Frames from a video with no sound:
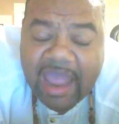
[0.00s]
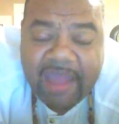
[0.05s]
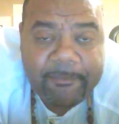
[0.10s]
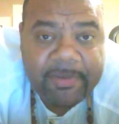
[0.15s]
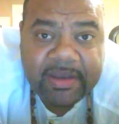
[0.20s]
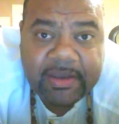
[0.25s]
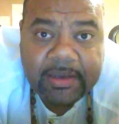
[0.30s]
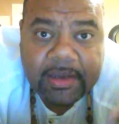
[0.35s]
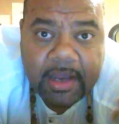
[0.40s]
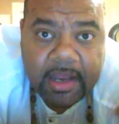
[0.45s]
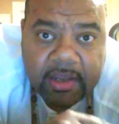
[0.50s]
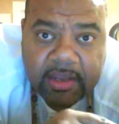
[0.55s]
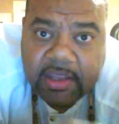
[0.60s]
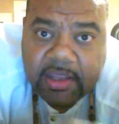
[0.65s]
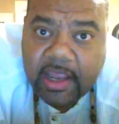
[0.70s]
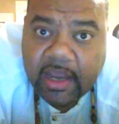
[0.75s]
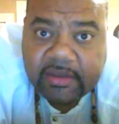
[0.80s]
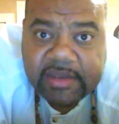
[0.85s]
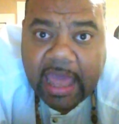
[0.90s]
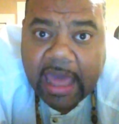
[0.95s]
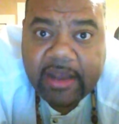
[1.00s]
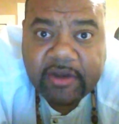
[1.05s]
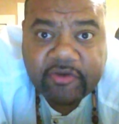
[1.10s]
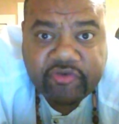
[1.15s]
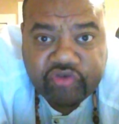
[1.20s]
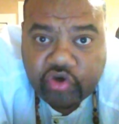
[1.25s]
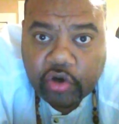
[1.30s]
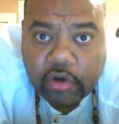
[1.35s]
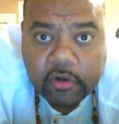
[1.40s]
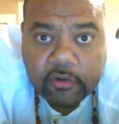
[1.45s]
I've been kicked out of
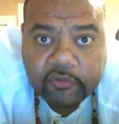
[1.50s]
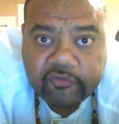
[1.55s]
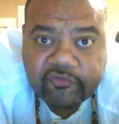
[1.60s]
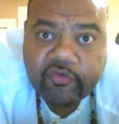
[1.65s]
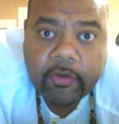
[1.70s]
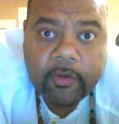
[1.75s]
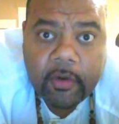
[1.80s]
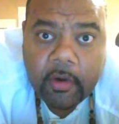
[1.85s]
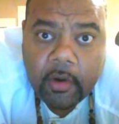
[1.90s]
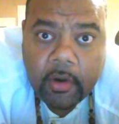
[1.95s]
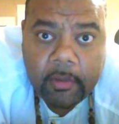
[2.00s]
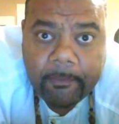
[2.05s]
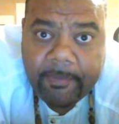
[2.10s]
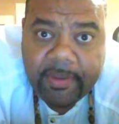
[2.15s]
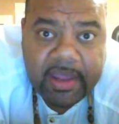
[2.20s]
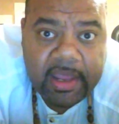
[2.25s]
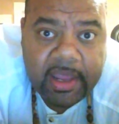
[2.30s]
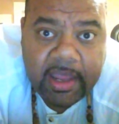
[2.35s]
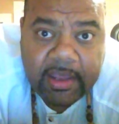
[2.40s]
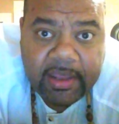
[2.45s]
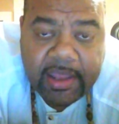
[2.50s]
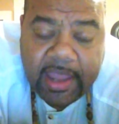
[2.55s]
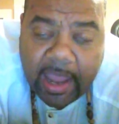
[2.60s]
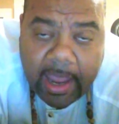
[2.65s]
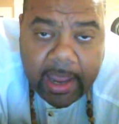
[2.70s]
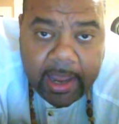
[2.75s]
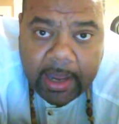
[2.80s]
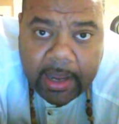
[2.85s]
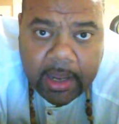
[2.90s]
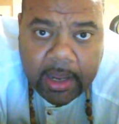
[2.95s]
church for being
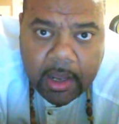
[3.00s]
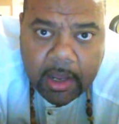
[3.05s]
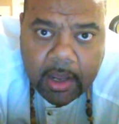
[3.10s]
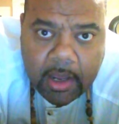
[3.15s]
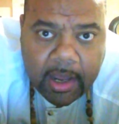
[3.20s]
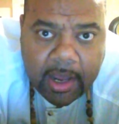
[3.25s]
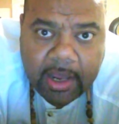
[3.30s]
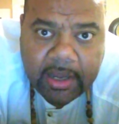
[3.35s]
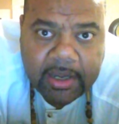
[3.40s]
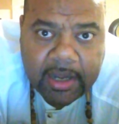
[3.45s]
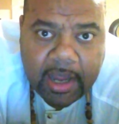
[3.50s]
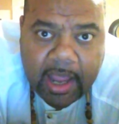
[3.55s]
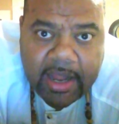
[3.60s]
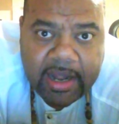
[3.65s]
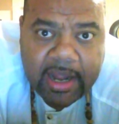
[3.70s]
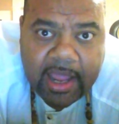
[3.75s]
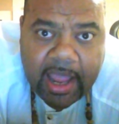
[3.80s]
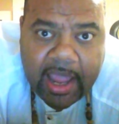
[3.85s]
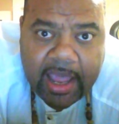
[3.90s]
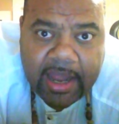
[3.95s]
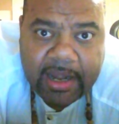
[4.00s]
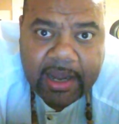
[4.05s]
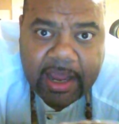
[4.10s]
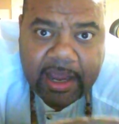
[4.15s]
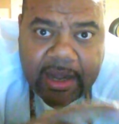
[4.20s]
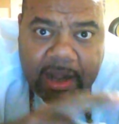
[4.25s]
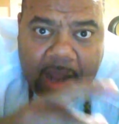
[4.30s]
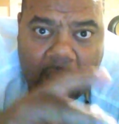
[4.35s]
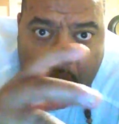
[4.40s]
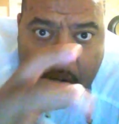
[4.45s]
gay and and and
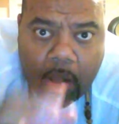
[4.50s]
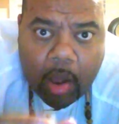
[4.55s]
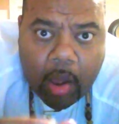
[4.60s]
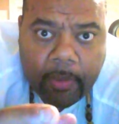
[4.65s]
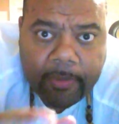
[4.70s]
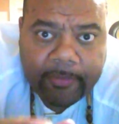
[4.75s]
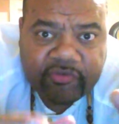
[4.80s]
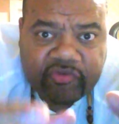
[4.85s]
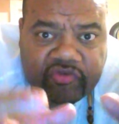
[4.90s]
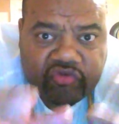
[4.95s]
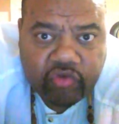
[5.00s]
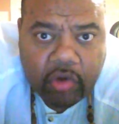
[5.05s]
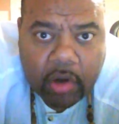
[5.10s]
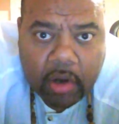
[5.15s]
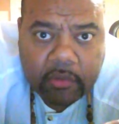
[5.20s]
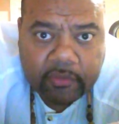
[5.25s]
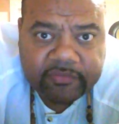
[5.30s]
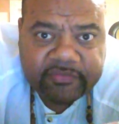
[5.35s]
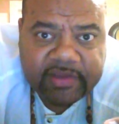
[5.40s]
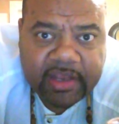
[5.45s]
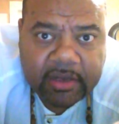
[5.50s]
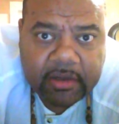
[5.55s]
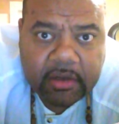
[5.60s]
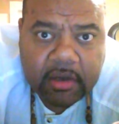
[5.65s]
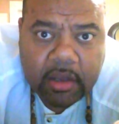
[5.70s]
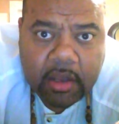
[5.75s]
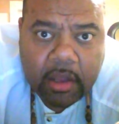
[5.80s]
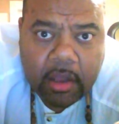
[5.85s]
and, and all the struggles that